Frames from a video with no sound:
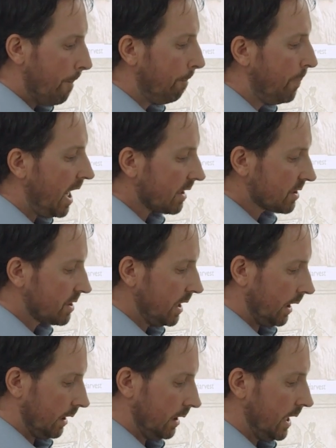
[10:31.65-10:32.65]

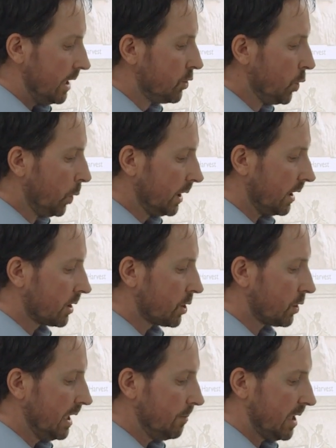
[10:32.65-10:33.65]
boxing, enduring
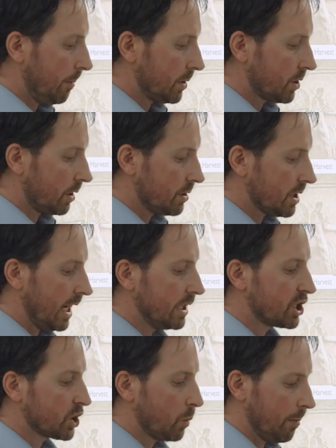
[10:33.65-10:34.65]
extreme temperatures,
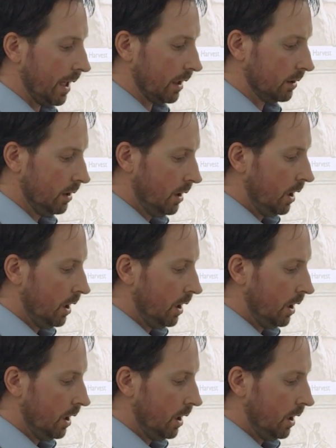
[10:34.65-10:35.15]
and swimming.